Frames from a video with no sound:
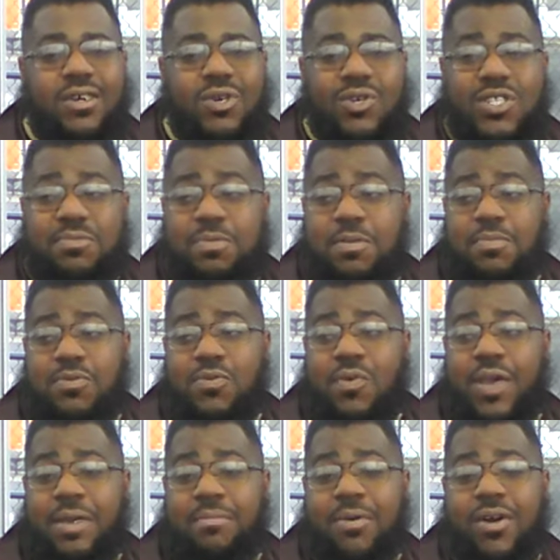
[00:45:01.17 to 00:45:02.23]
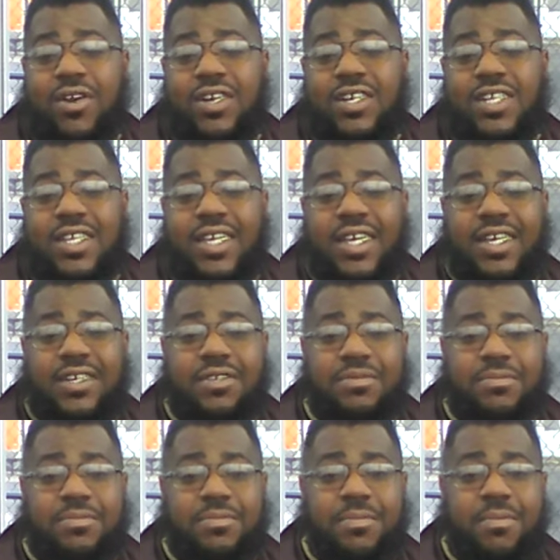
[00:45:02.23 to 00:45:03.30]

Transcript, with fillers: or these people who ain't part of the kingdom